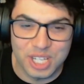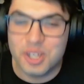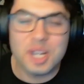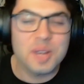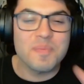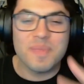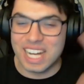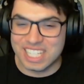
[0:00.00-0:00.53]
You
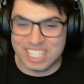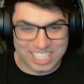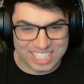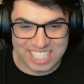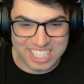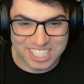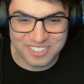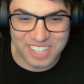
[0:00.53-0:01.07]
can imagine a
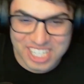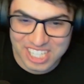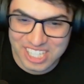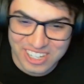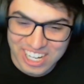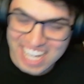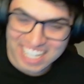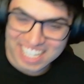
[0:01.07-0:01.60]
situation
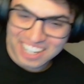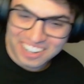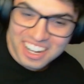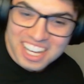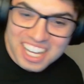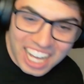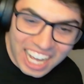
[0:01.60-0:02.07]
in your head.